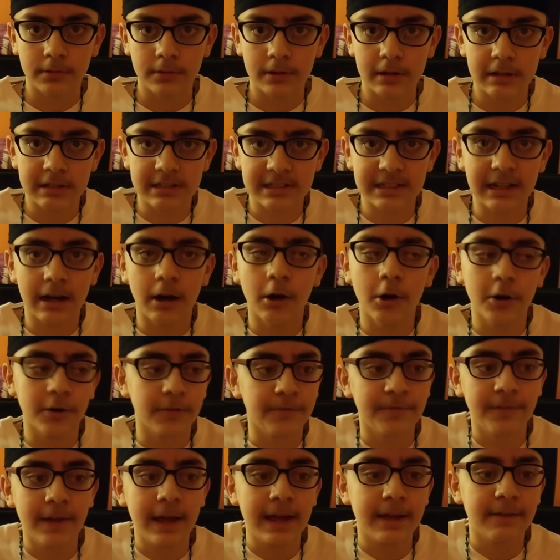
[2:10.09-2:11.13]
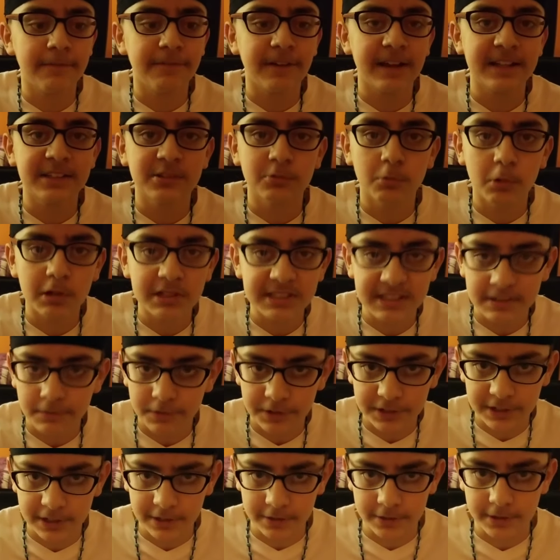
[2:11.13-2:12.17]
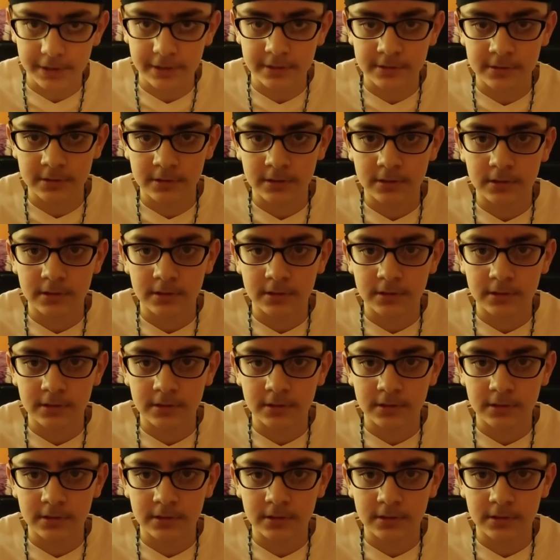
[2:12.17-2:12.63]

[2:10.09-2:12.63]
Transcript: It's not hard. Fa fast once every 10 days.